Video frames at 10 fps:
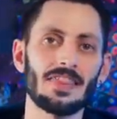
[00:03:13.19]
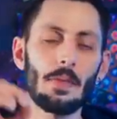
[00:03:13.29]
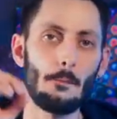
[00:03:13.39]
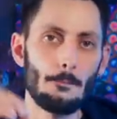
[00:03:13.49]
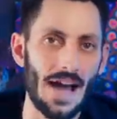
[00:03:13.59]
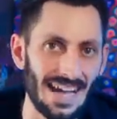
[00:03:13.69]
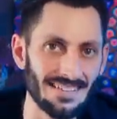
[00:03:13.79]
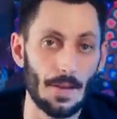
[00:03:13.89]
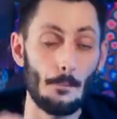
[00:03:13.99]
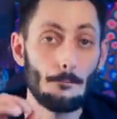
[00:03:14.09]
the
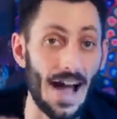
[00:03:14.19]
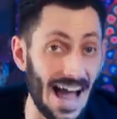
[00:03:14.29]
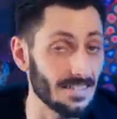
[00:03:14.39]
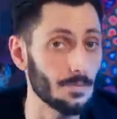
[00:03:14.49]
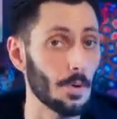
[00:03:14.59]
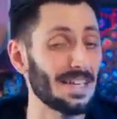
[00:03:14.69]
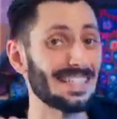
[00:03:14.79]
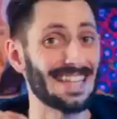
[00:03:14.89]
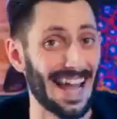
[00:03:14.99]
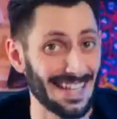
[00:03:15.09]
best maximum
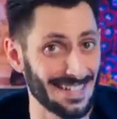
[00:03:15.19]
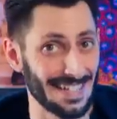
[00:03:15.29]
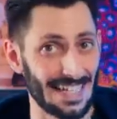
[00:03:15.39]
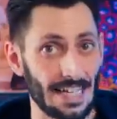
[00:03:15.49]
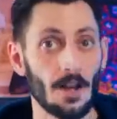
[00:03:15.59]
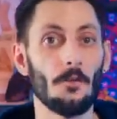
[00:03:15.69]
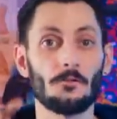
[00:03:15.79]
intensity